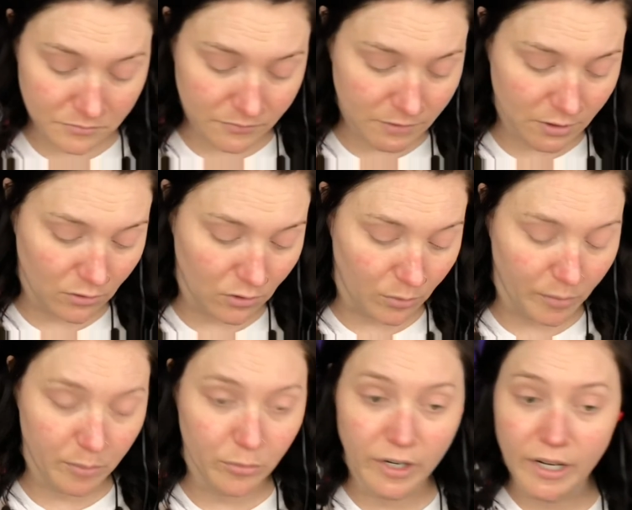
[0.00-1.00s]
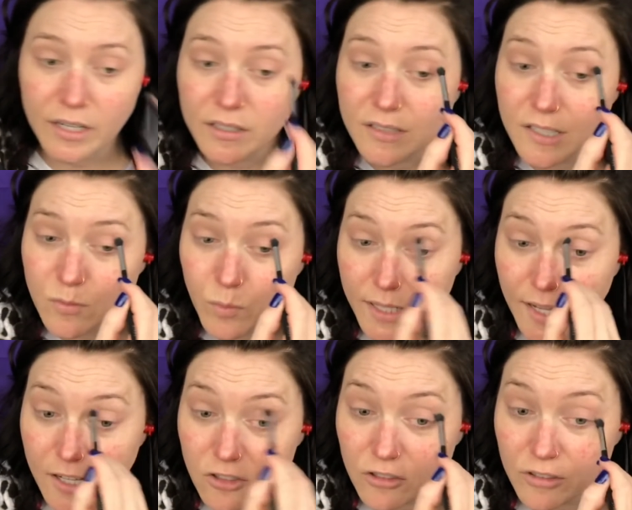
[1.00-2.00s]
I don't know. My brain. This week
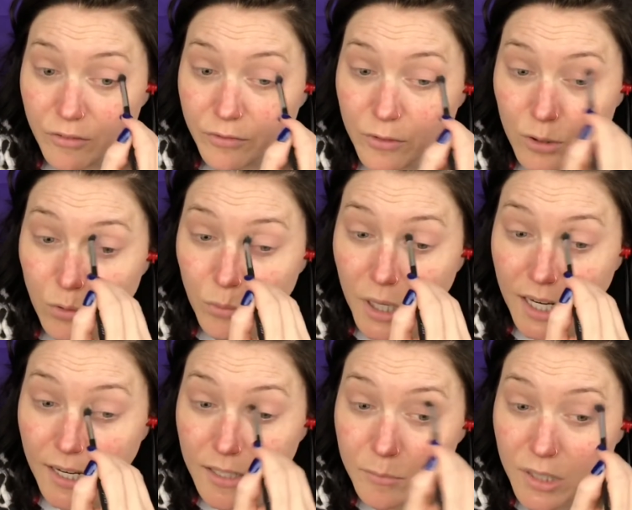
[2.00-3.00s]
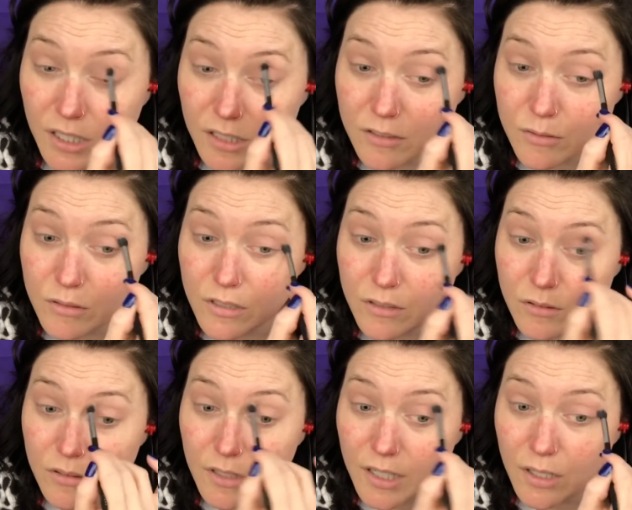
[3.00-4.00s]
actually flew by, to be honest with you.
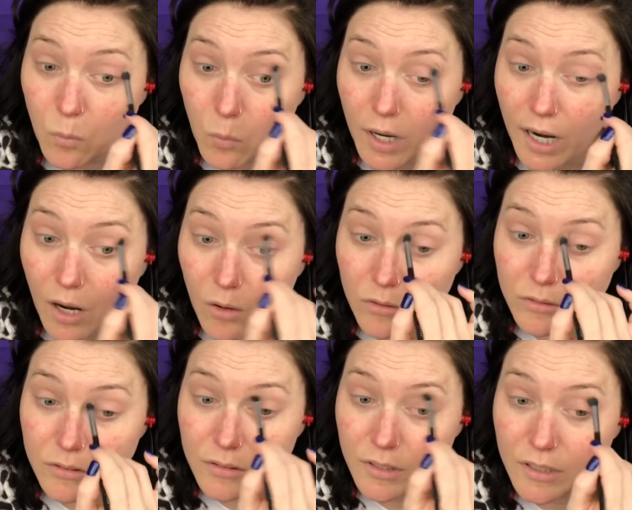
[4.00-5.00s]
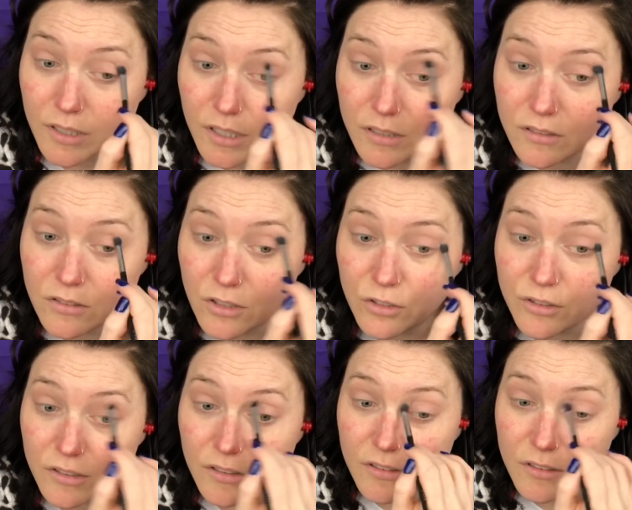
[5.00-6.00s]
Like, wow. It
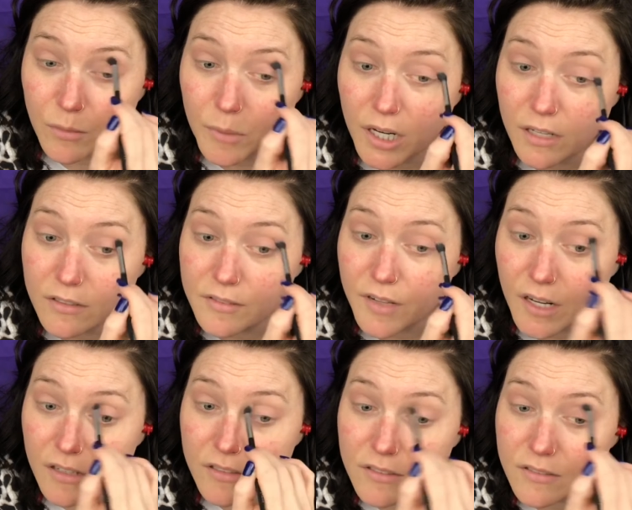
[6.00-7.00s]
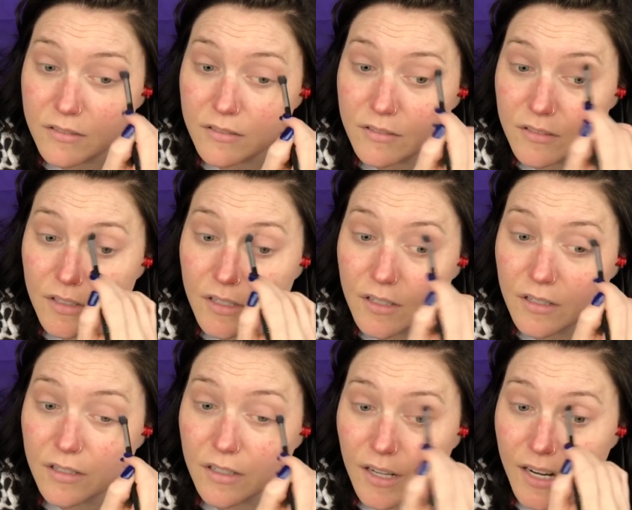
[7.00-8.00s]
usually doesn't go by as fast.
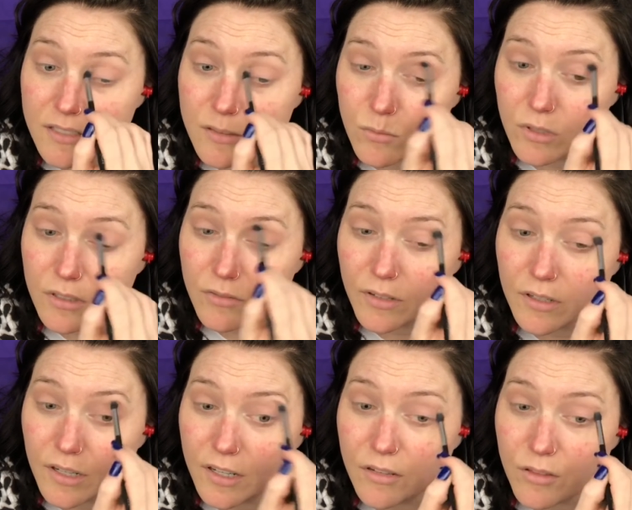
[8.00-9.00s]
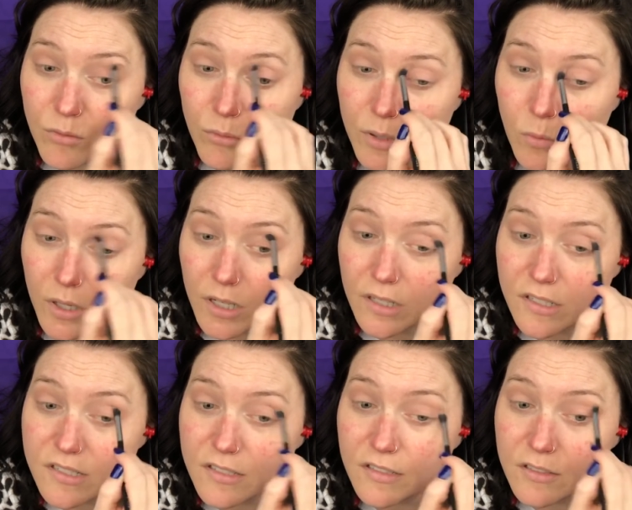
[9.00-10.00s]
Like, last week felt like 3
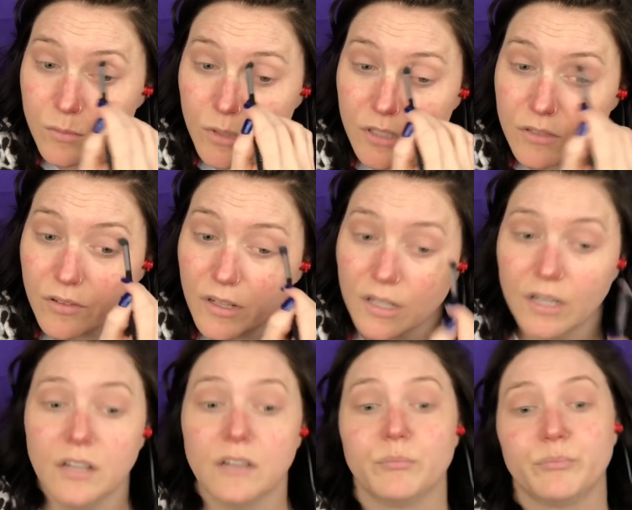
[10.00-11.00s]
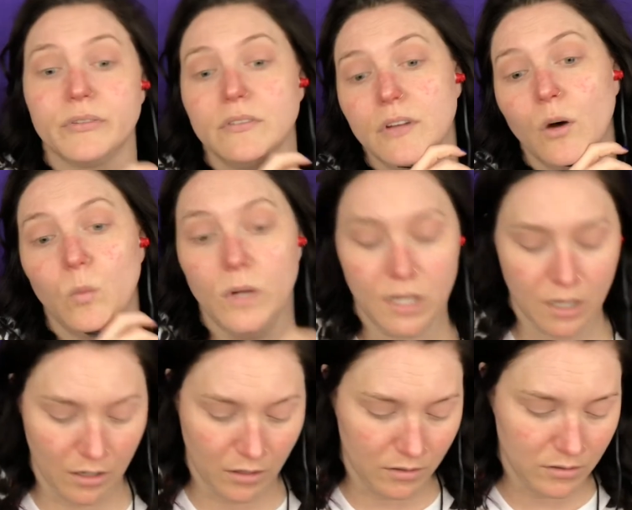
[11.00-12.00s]
weeks. This week felt like a
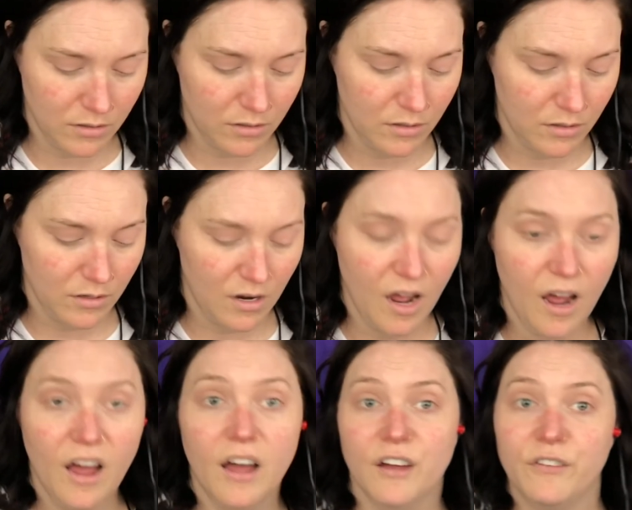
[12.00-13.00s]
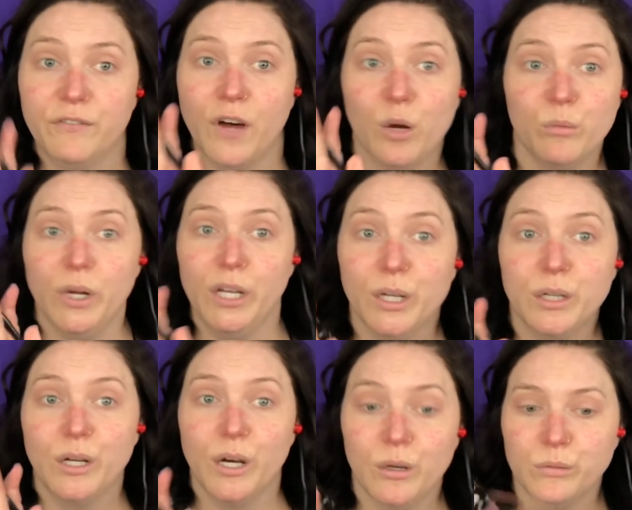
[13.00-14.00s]
weekend.
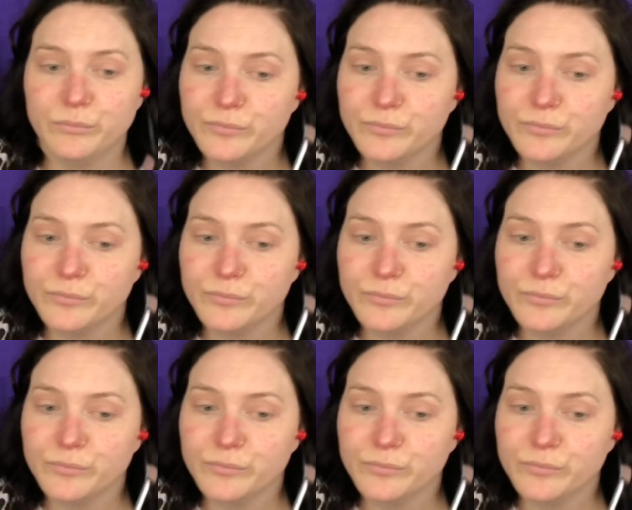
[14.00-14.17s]
Farado.